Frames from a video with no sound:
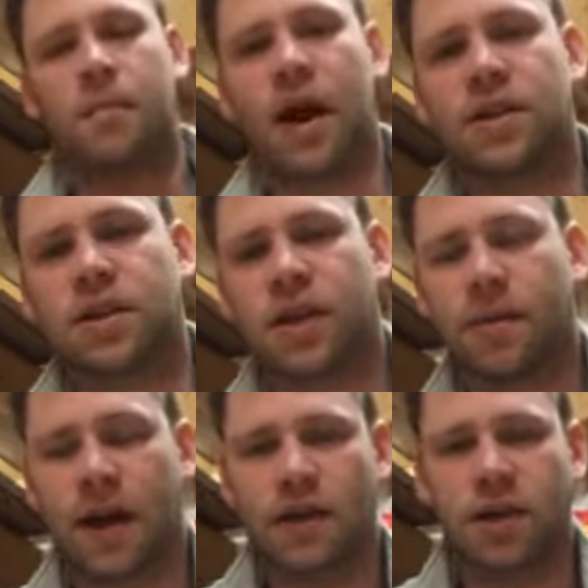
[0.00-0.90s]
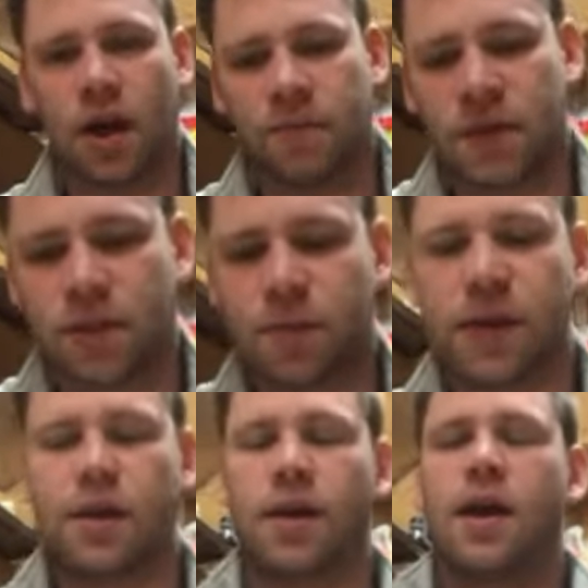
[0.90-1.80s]
but as you can imagine, up to
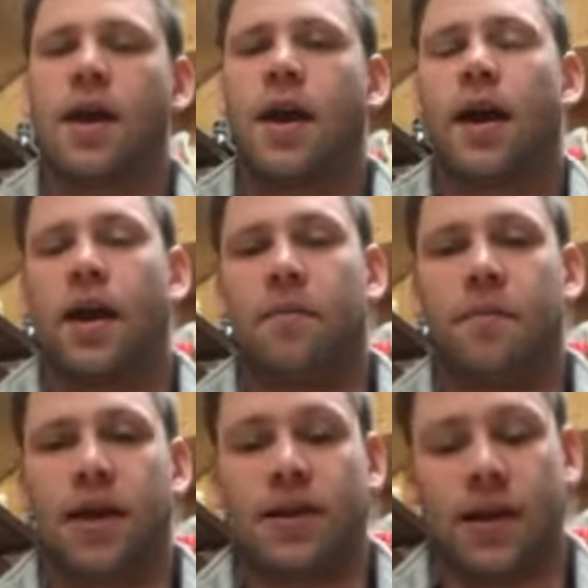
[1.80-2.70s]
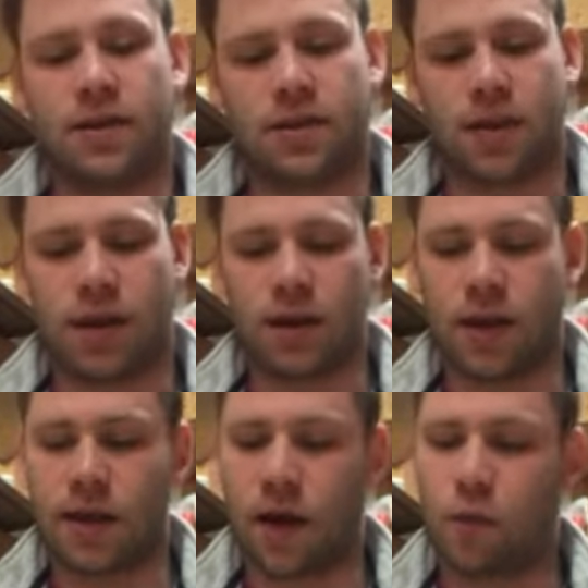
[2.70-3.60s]
speed, it takes the
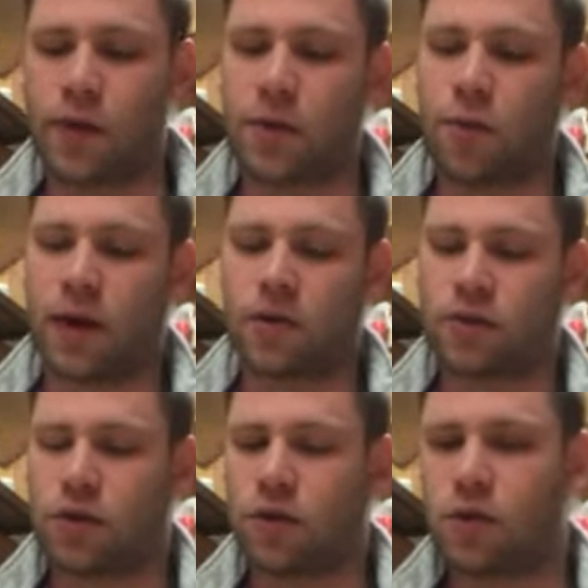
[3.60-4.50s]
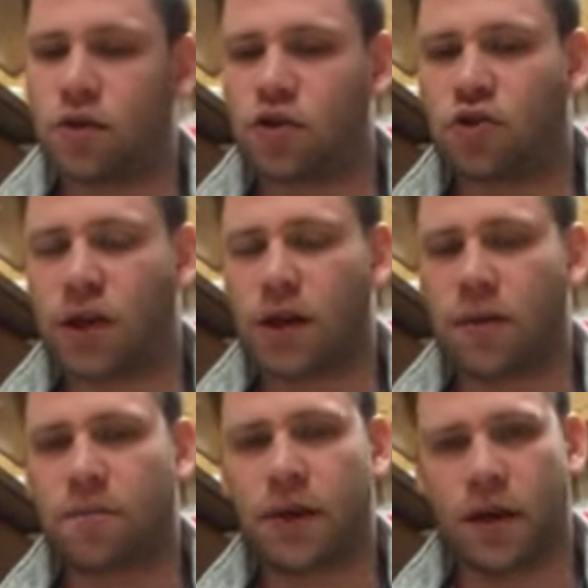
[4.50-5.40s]
ear a wee while to train
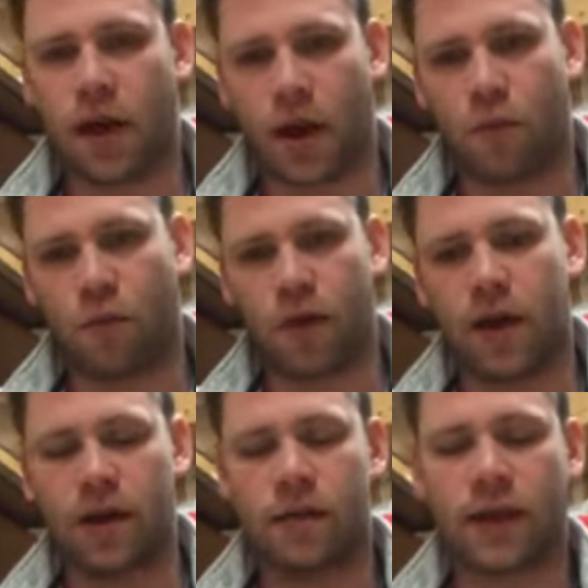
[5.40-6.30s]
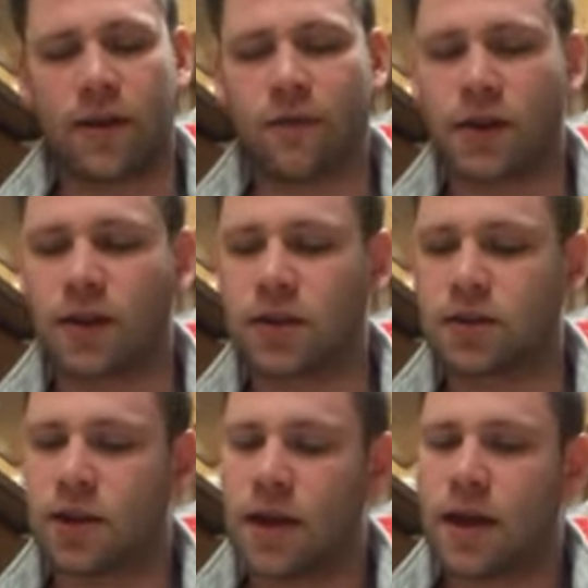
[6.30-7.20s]
up, but it definitely
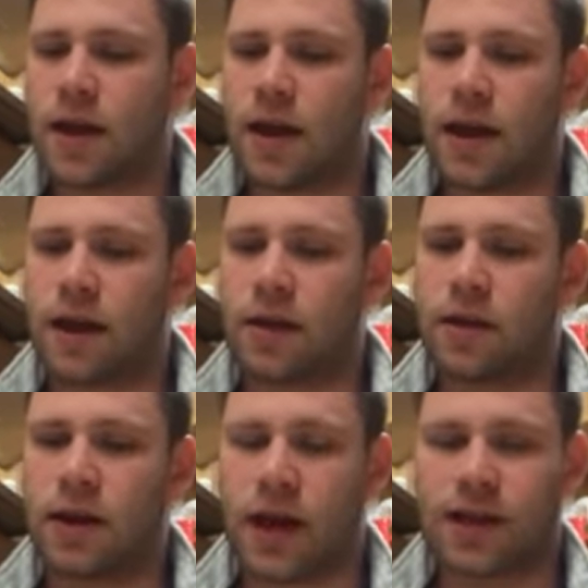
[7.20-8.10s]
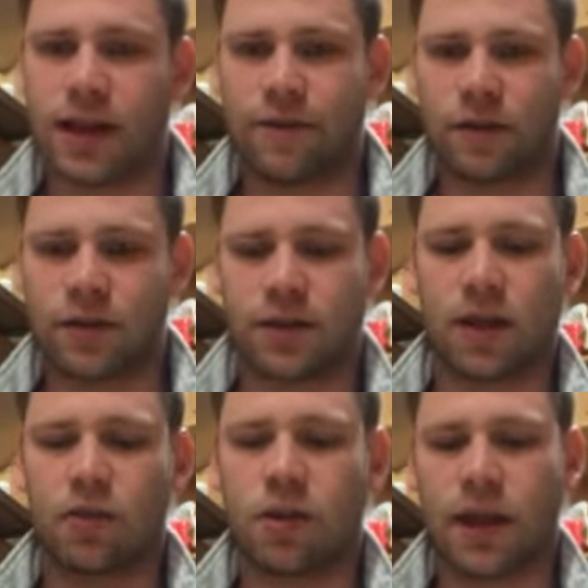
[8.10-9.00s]
does create a different
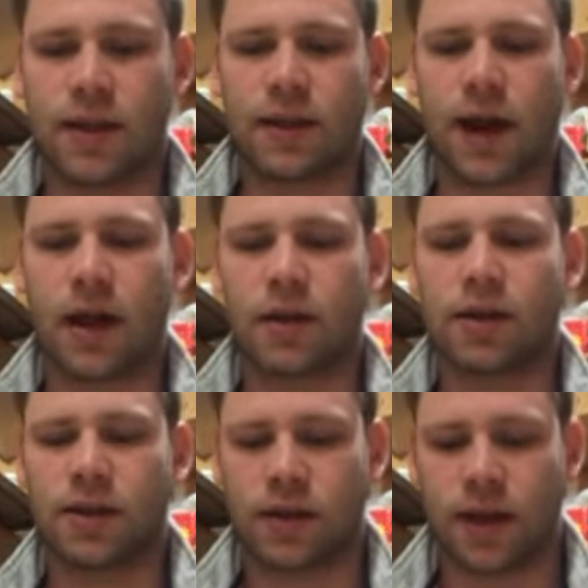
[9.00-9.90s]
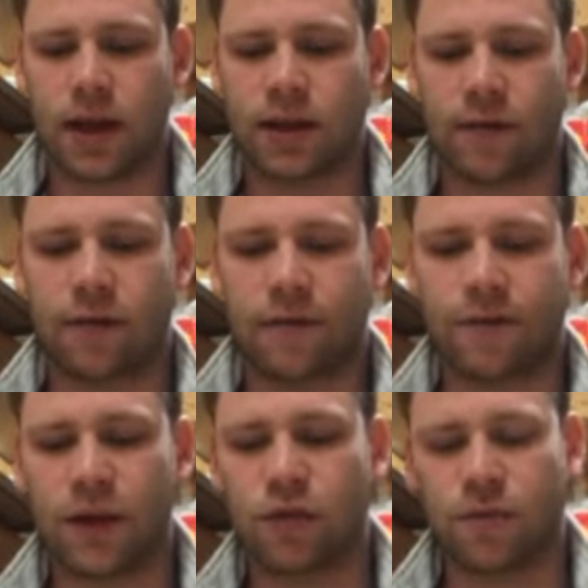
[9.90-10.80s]
sound entirely, to create a different
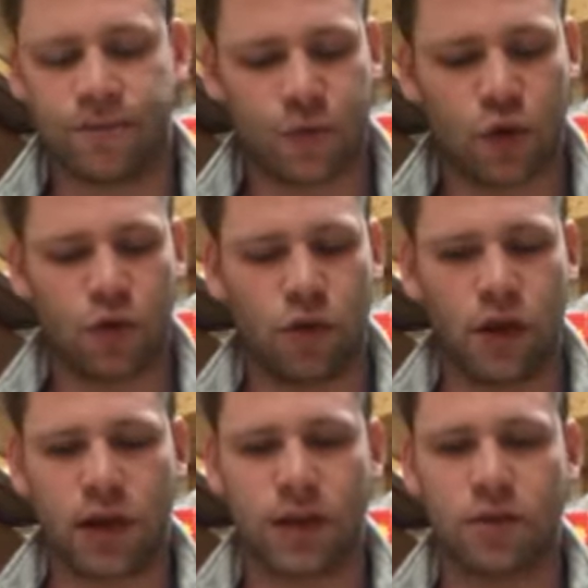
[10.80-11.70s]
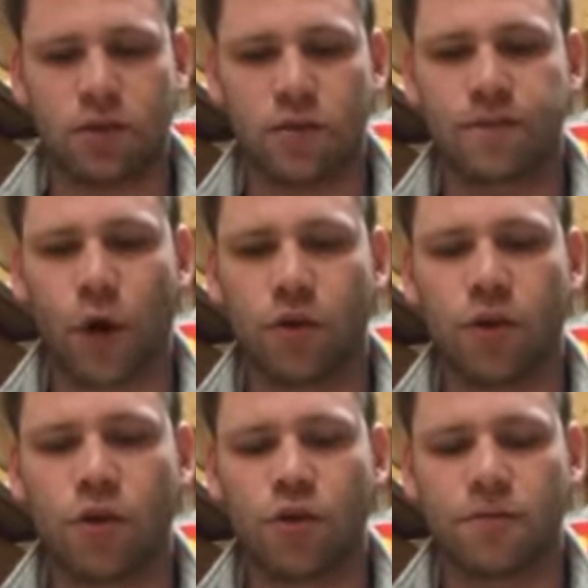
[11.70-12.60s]
feel to the grace note on the
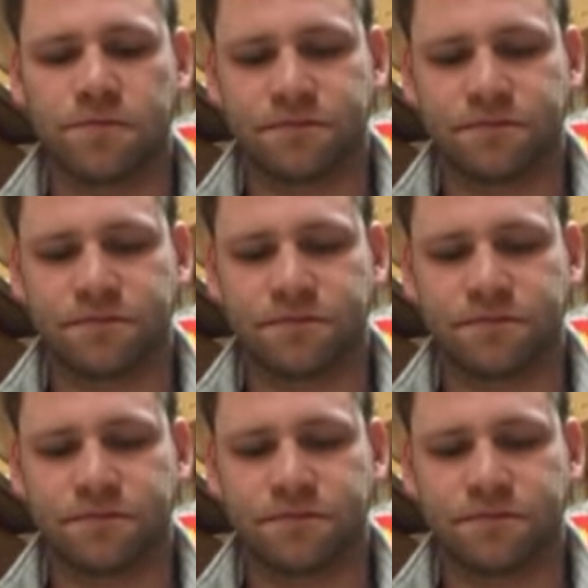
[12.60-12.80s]
note.